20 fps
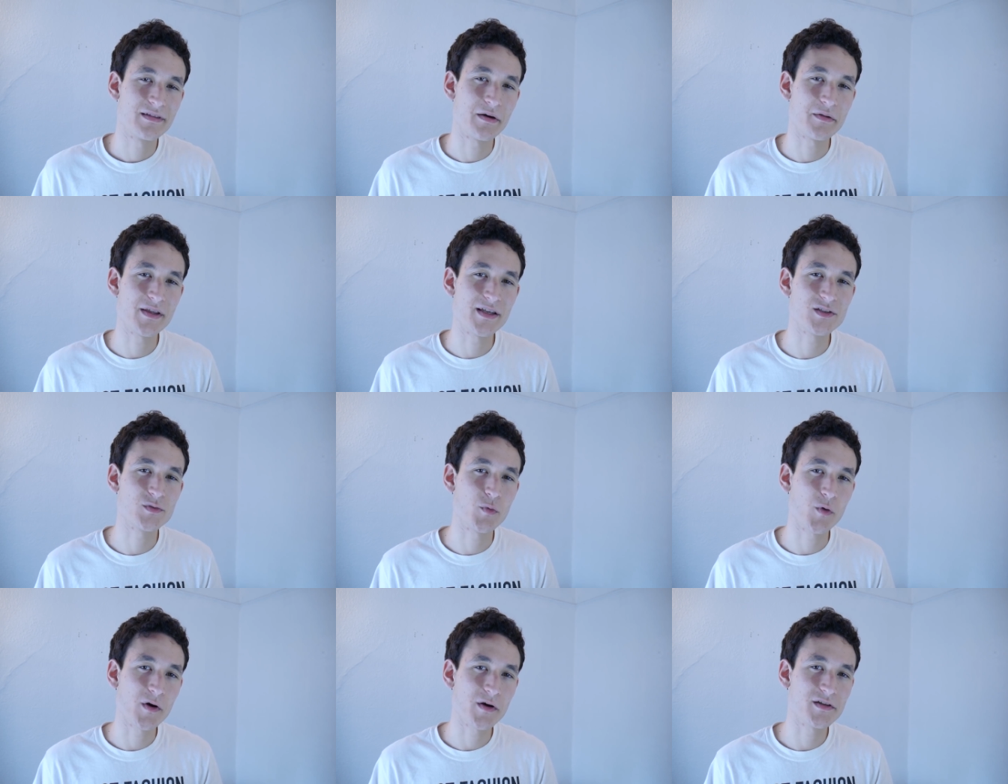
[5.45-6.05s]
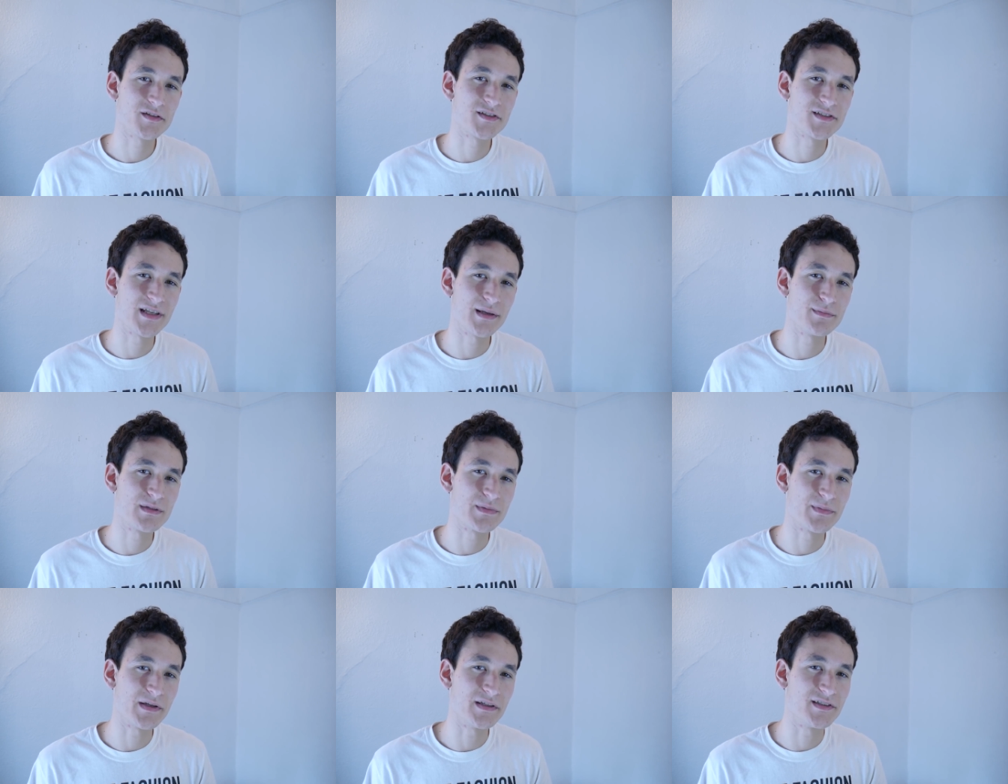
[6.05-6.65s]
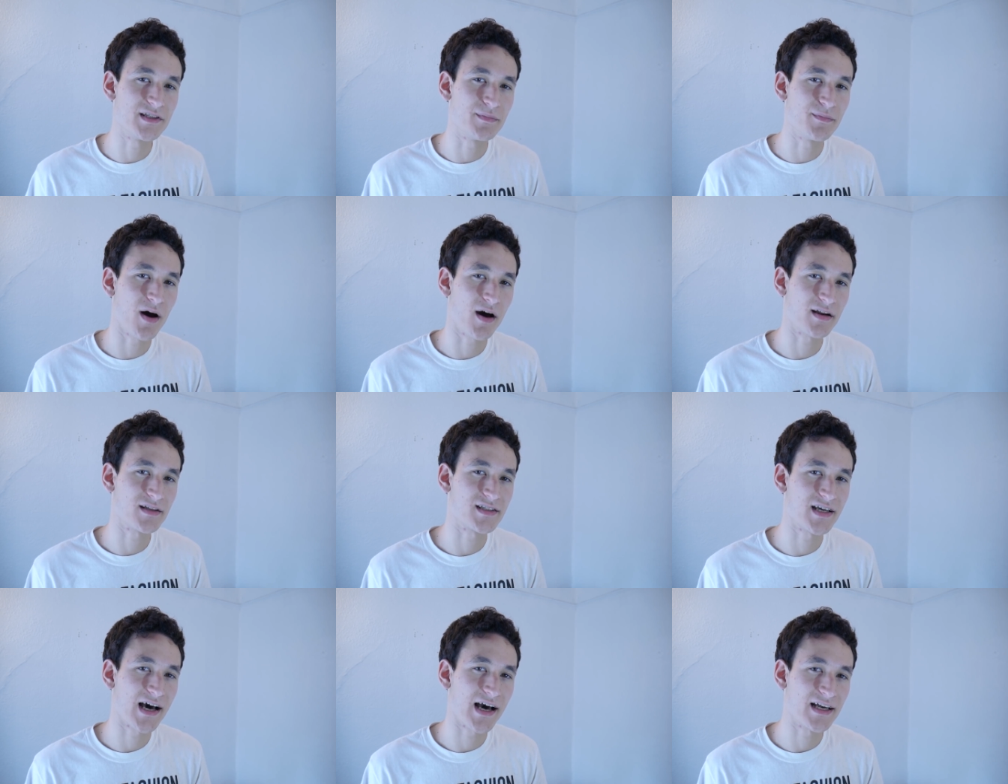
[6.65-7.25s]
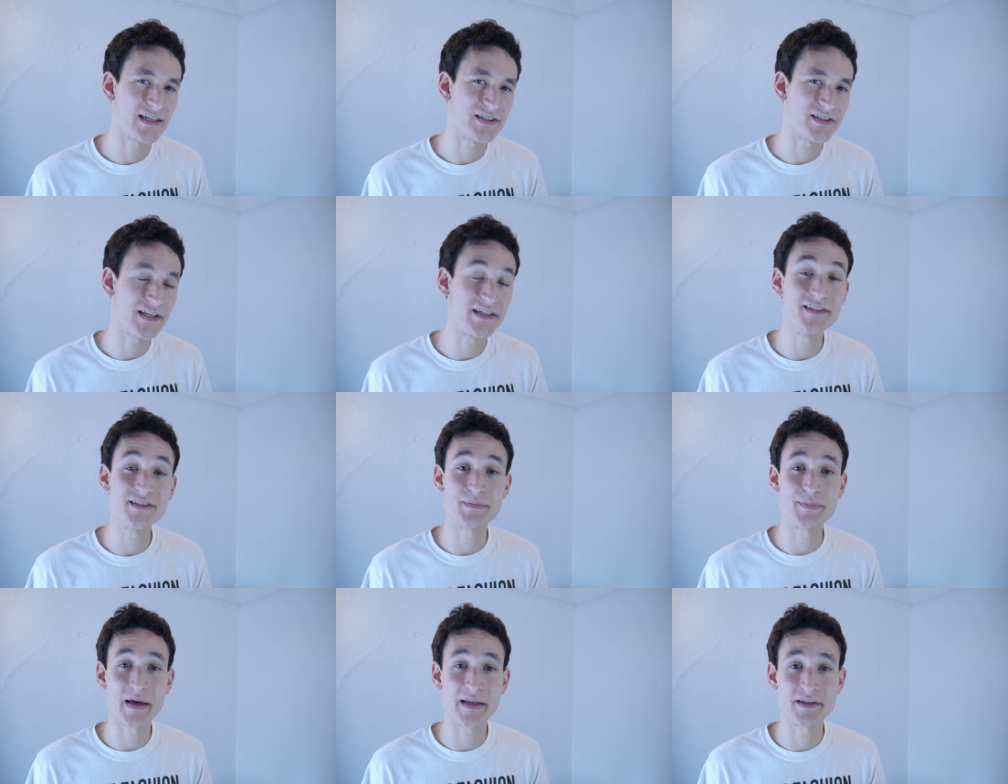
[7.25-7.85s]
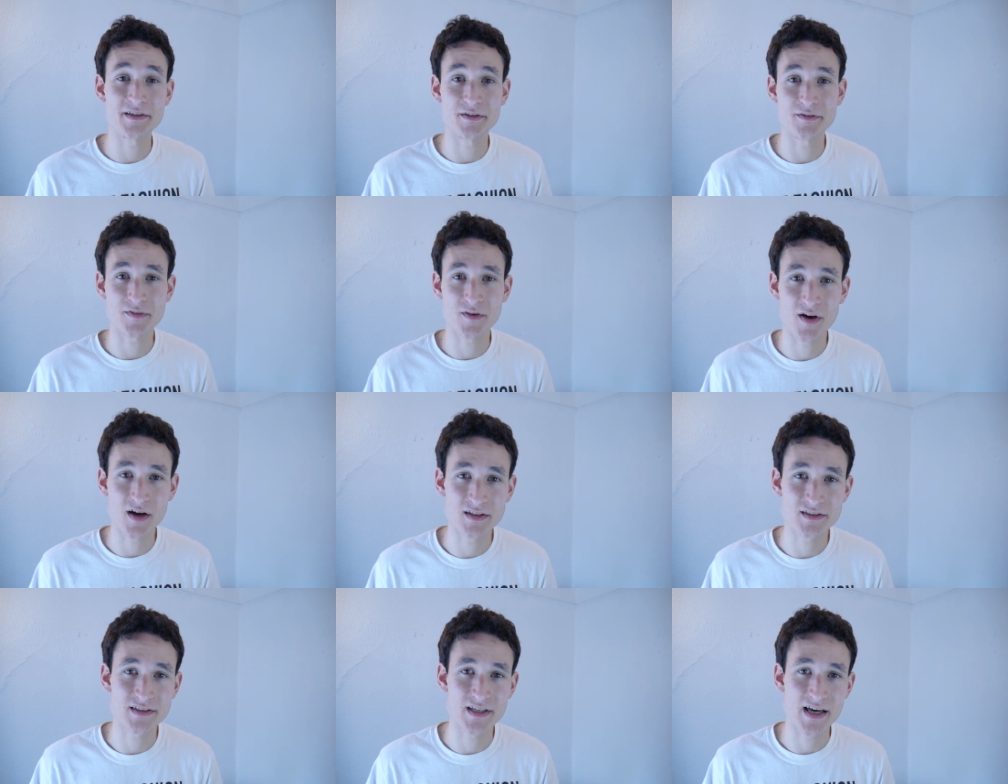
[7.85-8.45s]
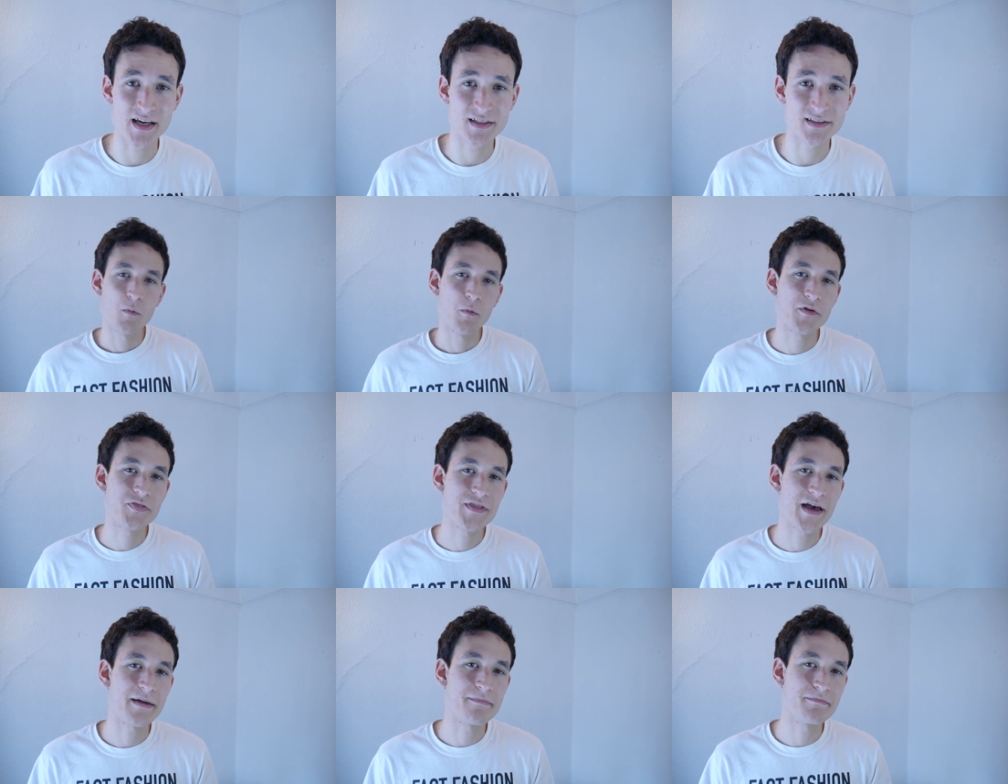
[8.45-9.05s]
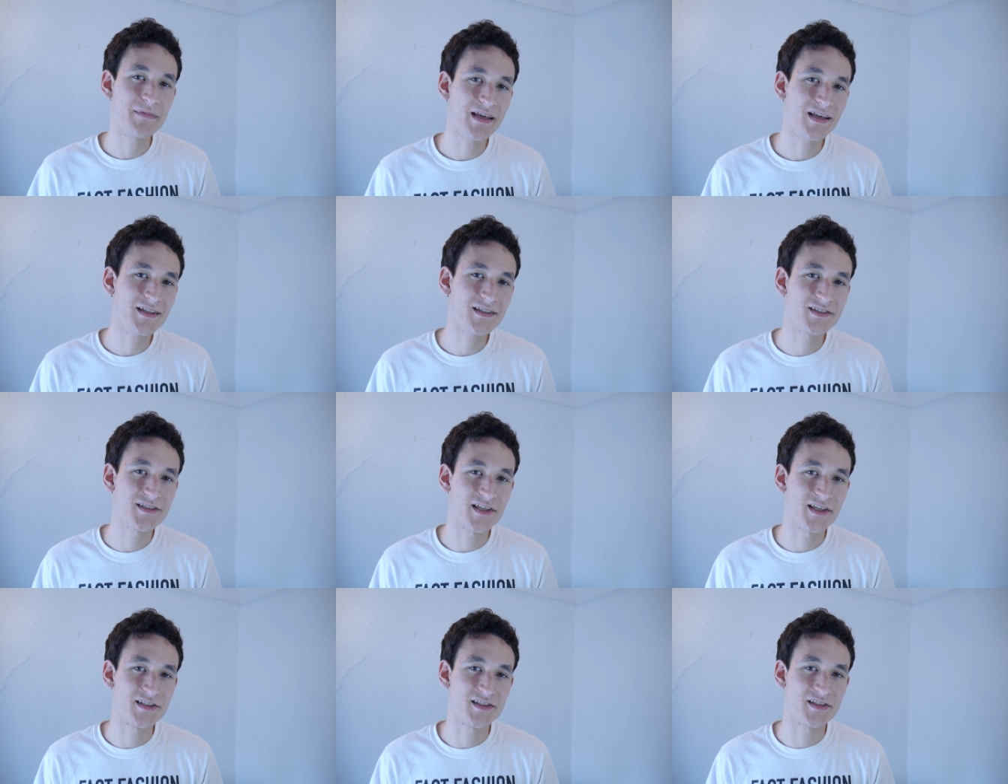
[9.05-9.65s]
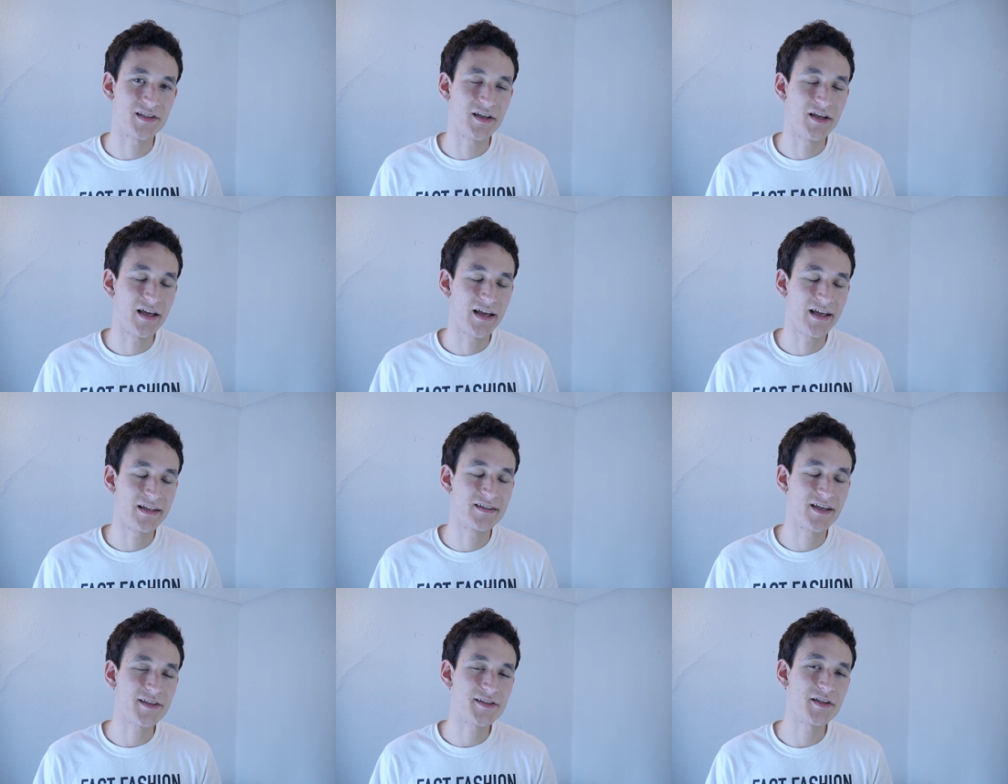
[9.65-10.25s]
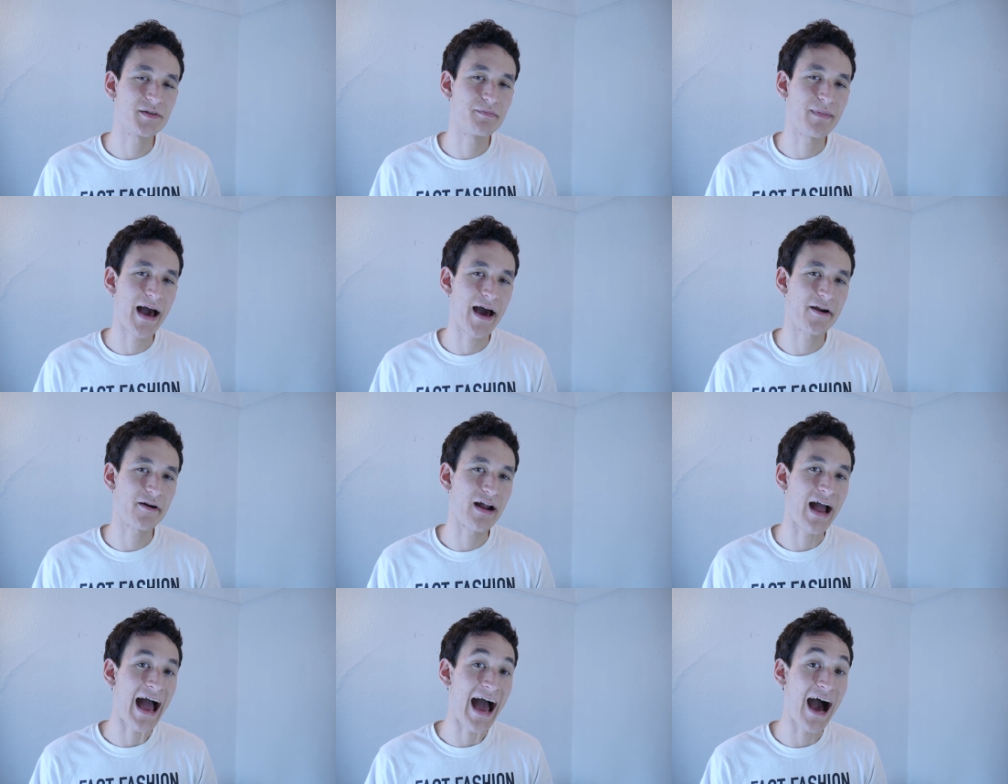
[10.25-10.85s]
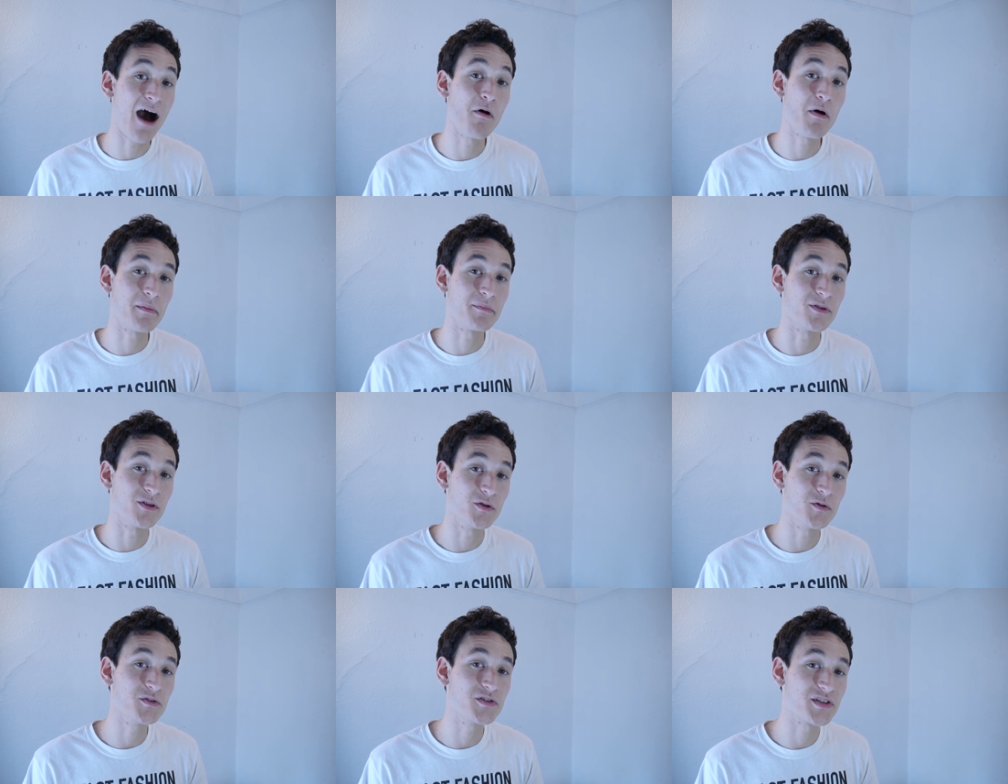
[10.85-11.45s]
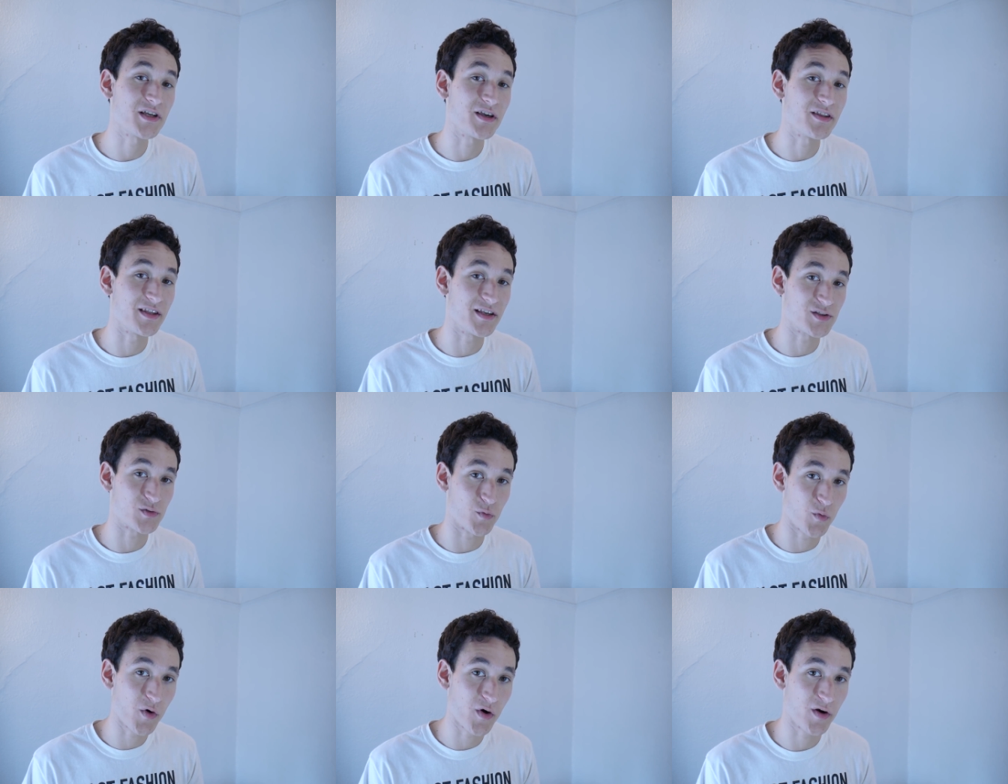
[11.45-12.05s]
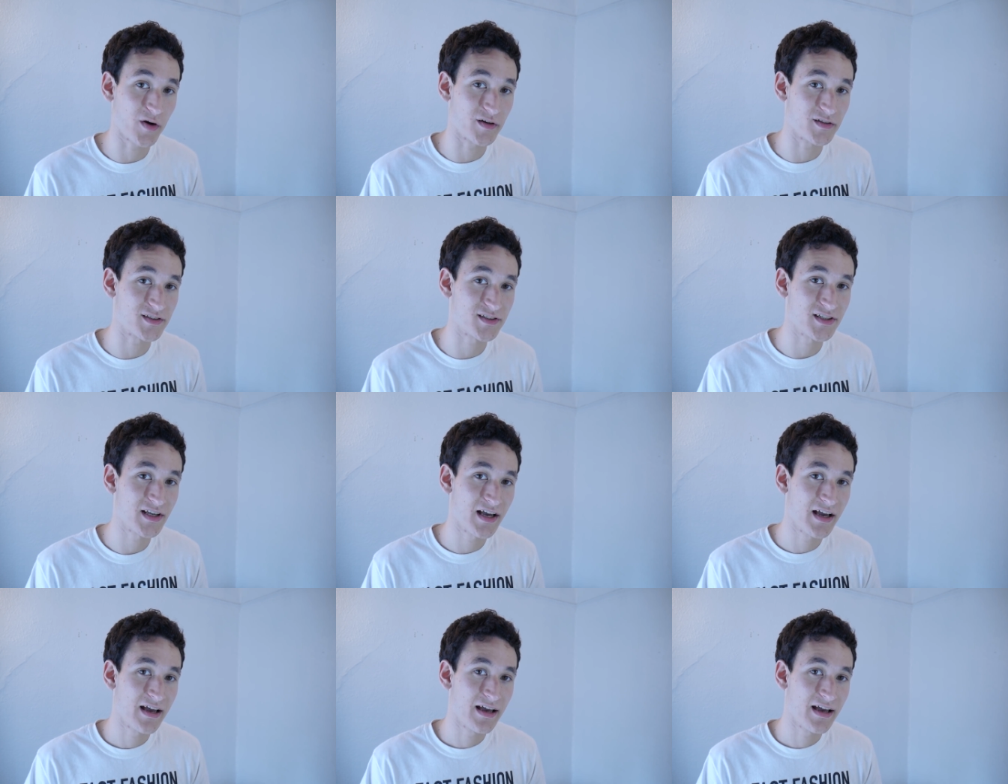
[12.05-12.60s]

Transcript: Now, these words seem to be demonetized independent of context. What that means is, it doesn't matter how I'm using these words,